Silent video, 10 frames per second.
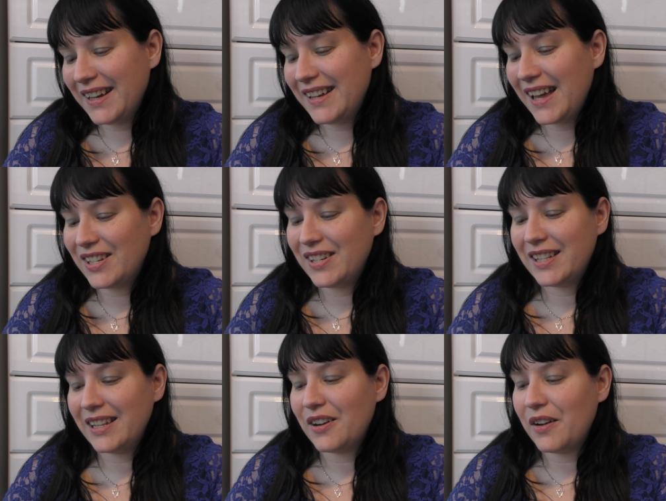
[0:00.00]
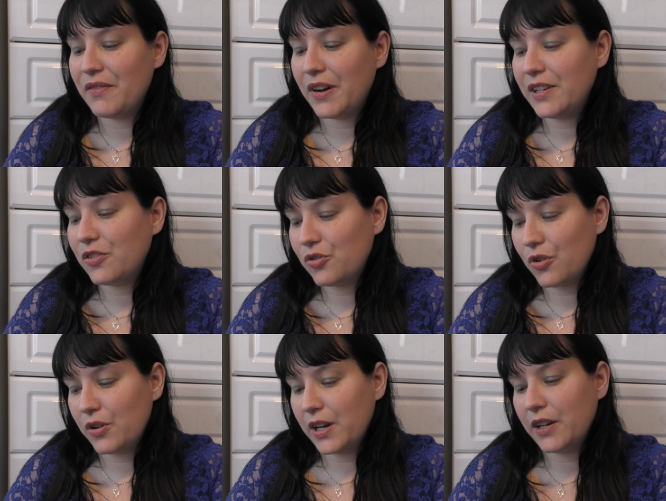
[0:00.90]
yeah, she said that I'm very
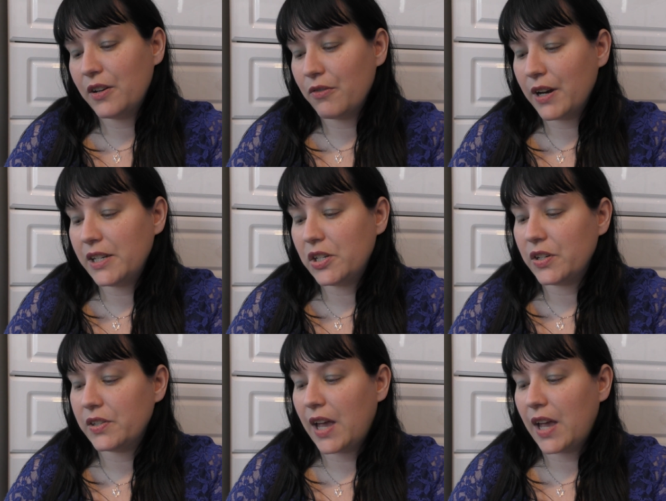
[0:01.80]
strong and courageous,